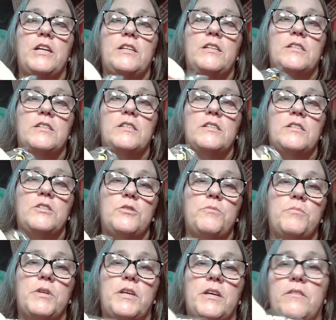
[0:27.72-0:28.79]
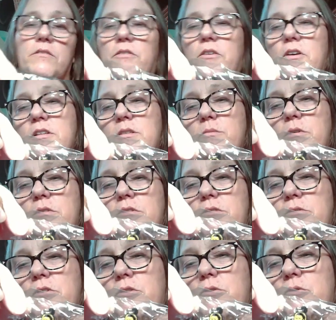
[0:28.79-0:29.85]
this is a duplicate for us, but it's
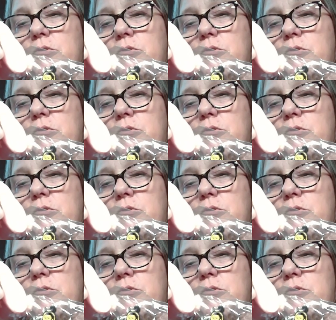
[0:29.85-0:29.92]
a real cool